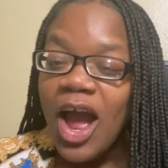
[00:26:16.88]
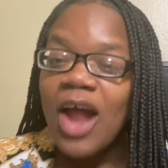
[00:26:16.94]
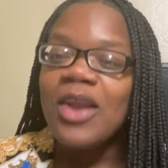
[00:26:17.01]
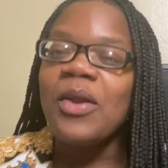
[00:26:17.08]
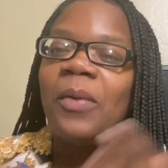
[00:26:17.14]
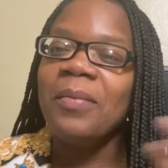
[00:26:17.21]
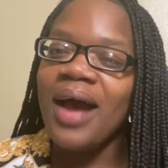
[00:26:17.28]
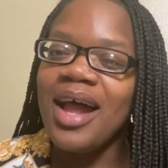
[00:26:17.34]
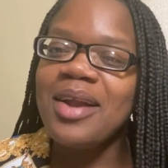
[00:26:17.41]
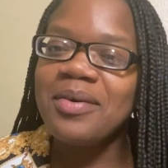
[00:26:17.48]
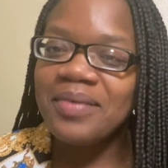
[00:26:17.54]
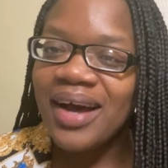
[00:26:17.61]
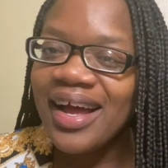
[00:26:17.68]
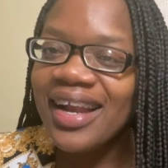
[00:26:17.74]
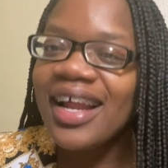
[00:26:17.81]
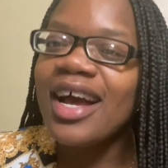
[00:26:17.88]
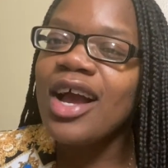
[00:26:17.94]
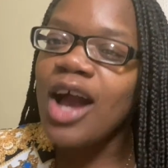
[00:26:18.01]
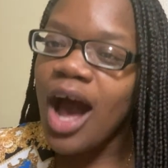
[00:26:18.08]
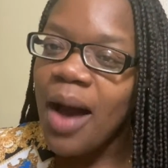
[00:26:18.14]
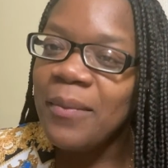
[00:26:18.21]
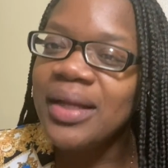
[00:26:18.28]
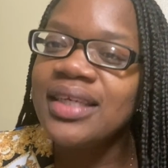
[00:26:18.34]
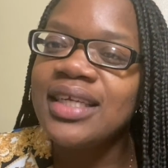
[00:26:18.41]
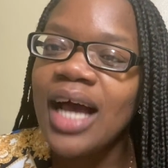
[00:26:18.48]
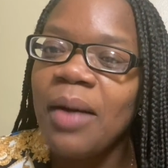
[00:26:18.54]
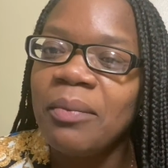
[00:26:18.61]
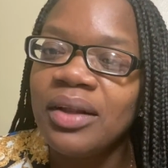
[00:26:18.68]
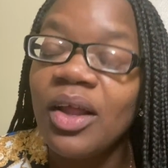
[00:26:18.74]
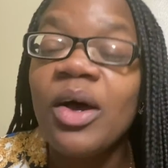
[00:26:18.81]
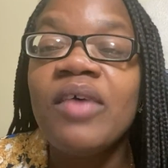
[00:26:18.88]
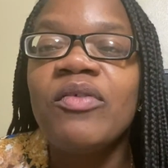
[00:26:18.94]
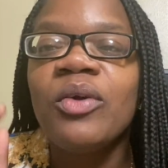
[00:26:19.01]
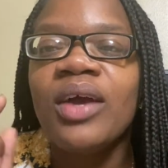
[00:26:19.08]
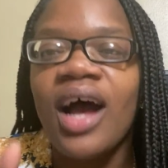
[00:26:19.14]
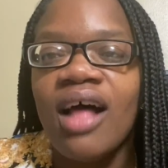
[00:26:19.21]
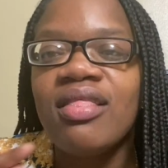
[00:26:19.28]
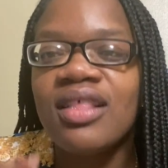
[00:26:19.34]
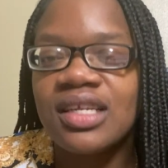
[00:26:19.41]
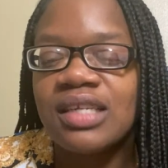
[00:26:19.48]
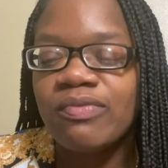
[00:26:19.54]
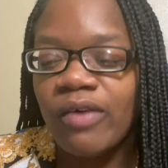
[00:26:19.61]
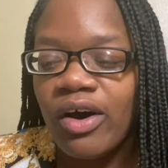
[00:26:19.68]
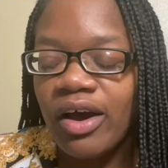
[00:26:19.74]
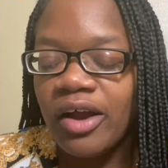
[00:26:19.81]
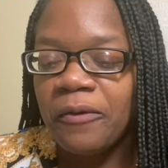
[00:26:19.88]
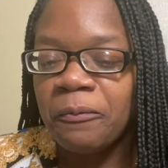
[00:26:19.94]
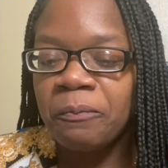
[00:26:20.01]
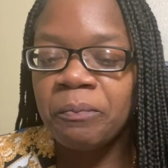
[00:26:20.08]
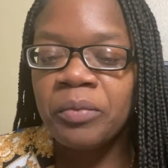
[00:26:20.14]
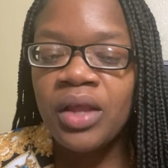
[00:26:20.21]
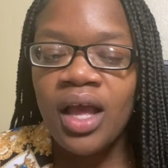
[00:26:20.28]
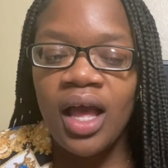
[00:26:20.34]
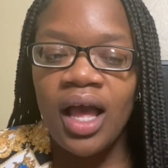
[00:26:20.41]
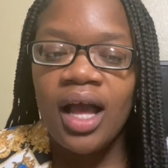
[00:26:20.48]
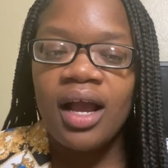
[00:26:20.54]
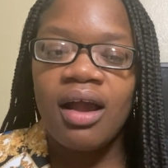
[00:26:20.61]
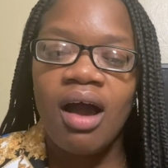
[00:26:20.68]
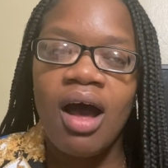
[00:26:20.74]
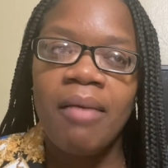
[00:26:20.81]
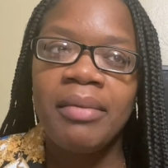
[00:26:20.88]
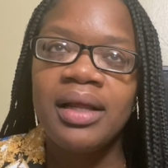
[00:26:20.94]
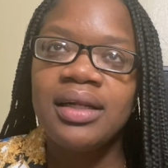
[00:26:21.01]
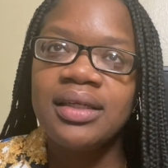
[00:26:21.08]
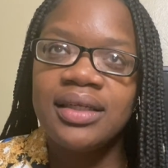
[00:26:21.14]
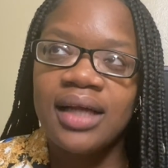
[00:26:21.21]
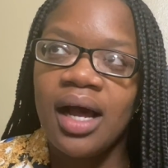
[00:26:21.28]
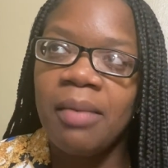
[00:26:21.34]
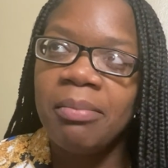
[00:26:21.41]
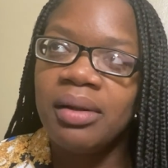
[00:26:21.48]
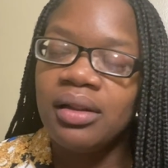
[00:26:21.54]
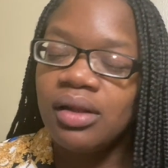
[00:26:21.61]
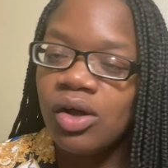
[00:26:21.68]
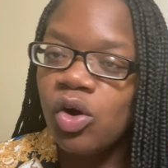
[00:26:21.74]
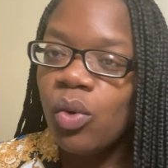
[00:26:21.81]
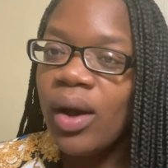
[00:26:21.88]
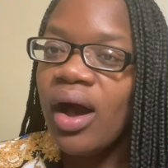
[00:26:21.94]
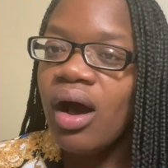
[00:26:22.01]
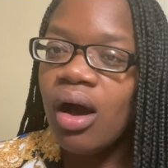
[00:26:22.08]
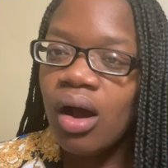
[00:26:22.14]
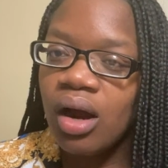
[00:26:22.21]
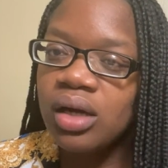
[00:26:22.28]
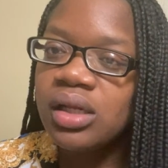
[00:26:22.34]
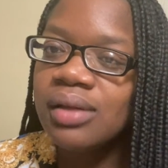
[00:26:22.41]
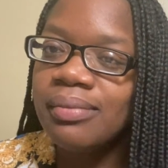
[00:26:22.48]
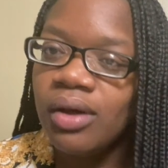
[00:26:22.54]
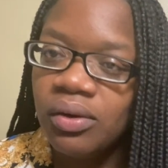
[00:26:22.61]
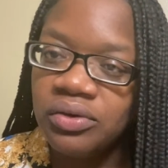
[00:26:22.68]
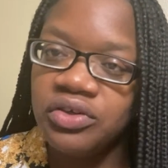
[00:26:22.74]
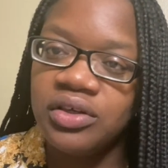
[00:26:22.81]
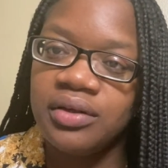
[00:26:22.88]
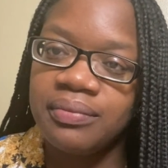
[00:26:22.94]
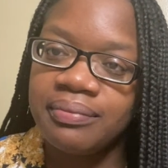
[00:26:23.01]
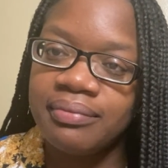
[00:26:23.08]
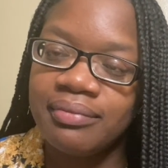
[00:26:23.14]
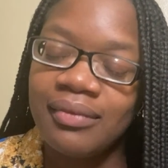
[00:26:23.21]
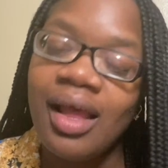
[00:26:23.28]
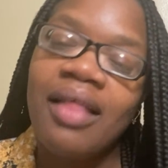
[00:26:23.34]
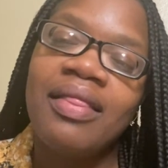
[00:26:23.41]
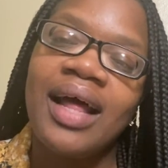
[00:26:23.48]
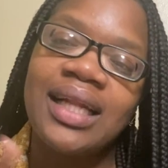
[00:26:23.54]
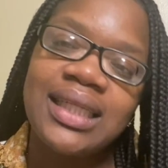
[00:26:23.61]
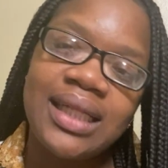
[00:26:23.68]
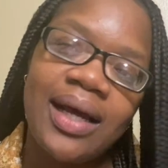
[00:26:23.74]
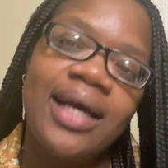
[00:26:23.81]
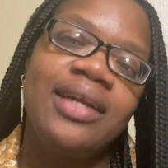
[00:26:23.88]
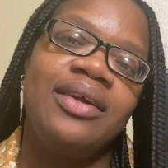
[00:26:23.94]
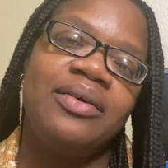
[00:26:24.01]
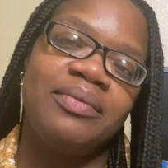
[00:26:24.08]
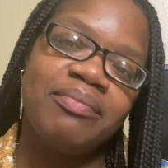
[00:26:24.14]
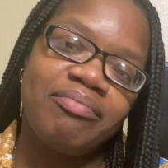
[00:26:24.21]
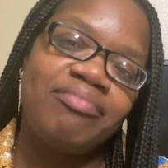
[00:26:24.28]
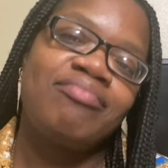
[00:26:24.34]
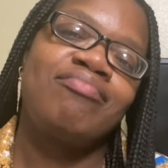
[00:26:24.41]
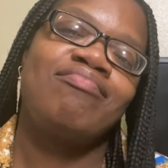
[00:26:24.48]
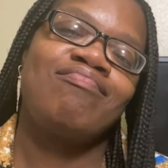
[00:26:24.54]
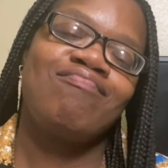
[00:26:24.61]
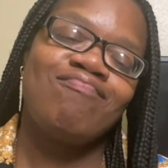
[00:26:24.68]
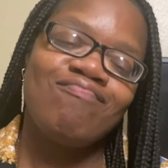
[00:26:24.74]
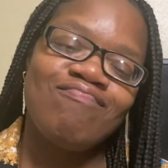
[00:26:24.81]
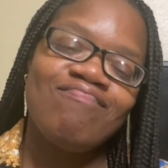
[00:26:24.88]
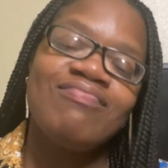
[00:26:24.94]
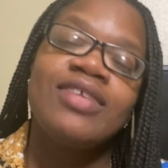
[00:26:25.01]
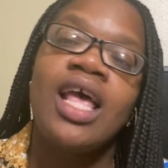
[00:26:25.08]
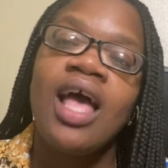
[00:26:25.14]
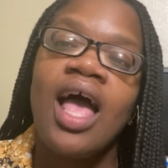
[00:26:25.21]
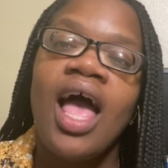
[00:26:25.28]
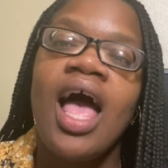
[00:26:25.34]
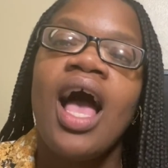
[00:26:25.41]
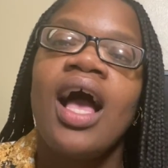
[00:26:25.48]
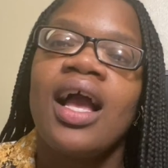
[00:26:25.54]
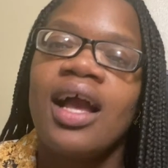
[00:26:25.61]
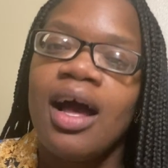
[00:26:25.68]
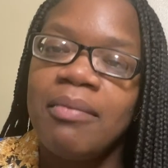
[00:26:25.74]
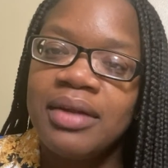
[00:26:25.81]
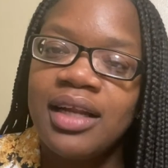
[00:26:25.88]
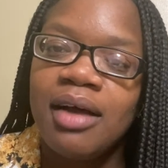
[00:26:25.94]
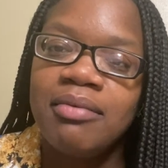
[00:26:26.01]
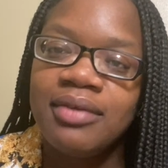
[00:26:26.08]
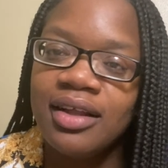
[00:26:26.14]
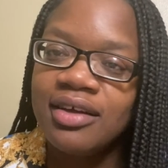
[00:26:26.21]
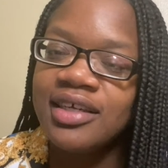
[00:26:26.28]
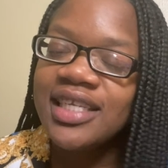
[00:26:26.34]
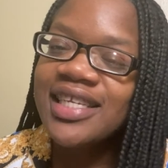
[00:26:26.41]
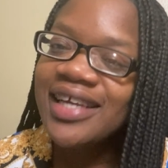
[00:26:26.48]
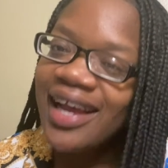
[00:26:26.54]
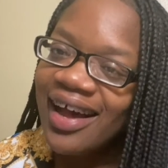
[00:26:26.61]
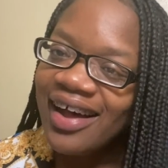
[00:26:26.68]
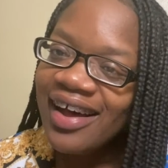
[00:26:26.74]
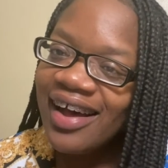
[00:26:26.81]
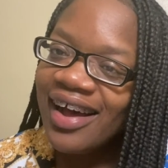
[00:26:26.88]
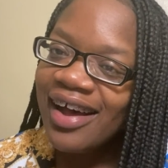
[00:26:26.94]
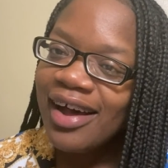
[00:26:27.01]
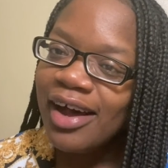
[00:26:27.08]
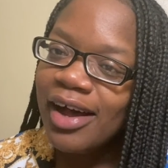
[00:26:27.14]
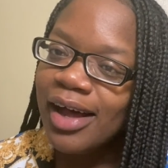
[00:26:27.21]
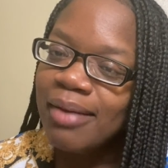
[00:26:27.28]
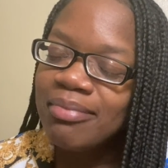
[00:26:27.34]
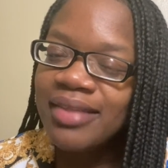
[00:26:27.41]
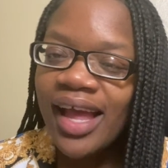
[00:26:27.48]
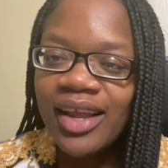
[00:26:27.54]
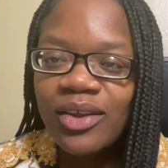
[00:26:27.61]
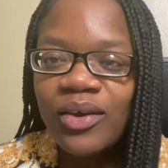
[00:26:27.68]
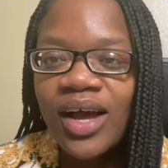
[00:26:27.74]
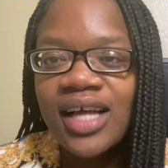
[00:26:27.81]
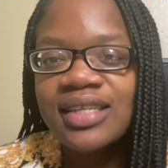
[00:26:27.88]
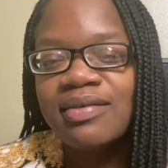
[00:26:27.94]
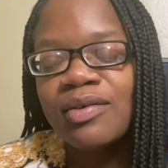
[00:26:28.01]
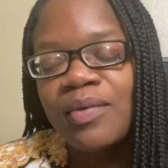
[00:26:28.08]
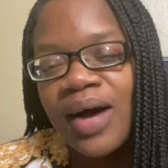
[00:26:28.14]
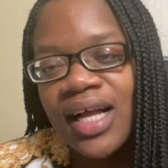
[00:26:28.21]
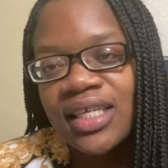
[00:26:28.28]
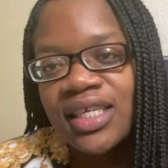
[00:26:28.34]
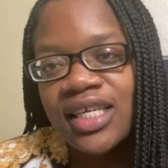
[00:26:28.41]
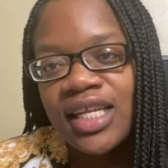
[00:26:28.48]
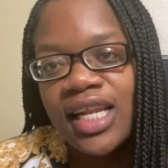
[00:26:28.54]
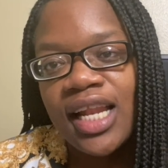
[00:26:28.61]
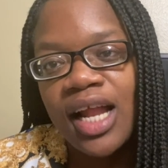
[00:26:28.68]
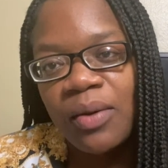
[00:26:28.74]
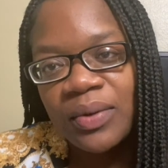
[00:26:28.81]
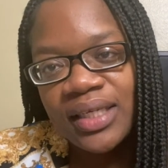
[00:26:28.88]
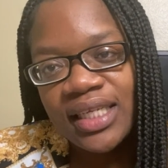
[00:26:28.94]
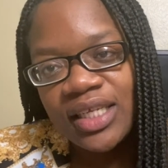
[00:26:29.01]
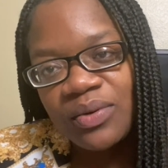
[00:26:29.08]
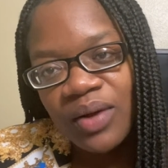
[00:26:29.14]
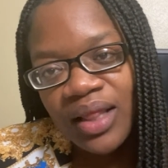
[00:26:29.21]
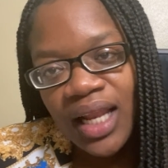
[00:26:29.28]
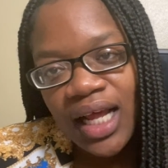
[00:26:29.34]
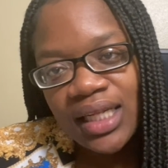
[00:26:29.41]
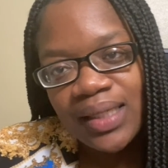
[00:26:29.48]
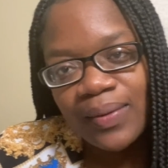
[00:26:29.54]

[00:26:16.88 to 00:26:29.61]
no matter what, comment down below. If you got this far, comment down below a heart emoji. That's how I know. Comment down below. So yeah, um, thank you guys for watching, and I will see you on the next